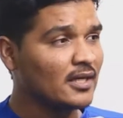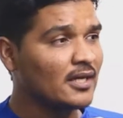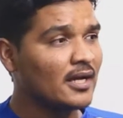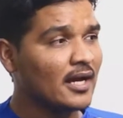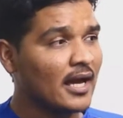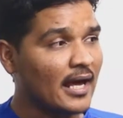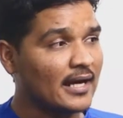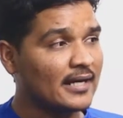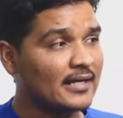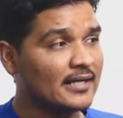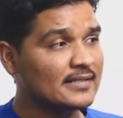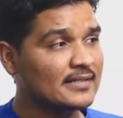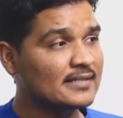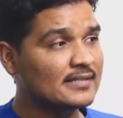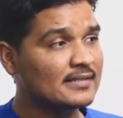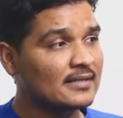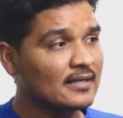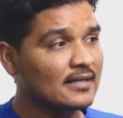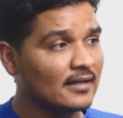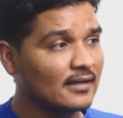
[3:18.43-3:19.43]
and it has
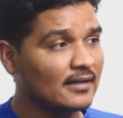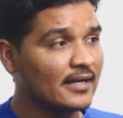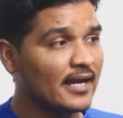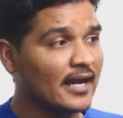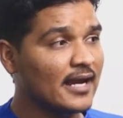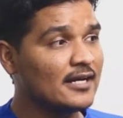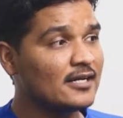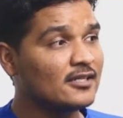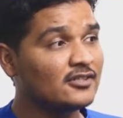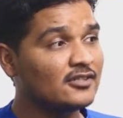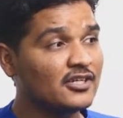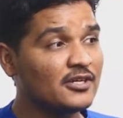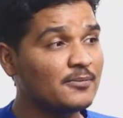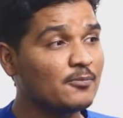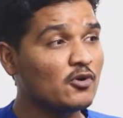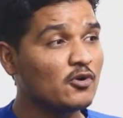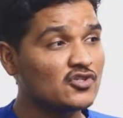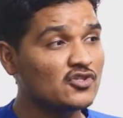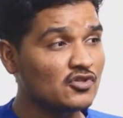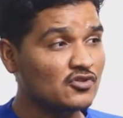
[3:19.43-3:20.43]
gained
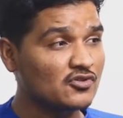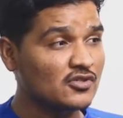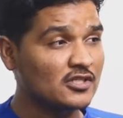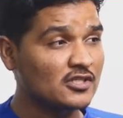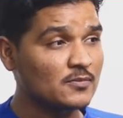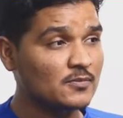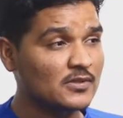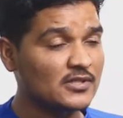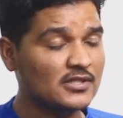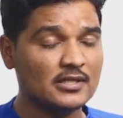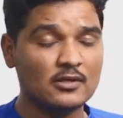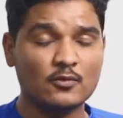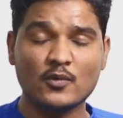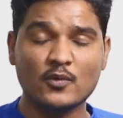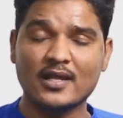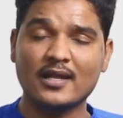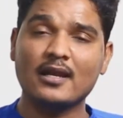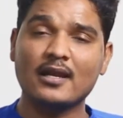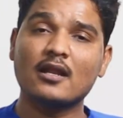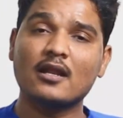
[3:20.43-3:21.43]
3.06%. Well,
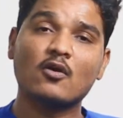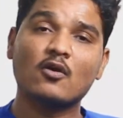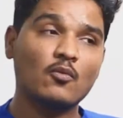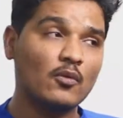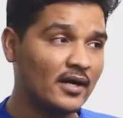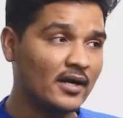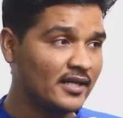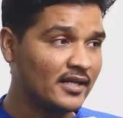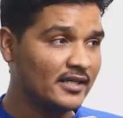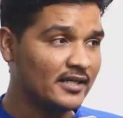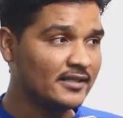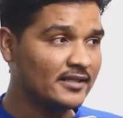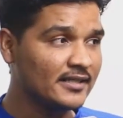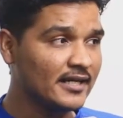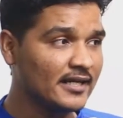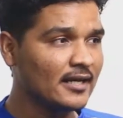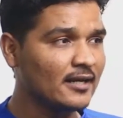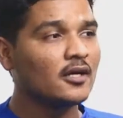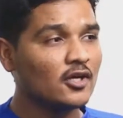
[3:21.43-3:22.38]
why did it gain?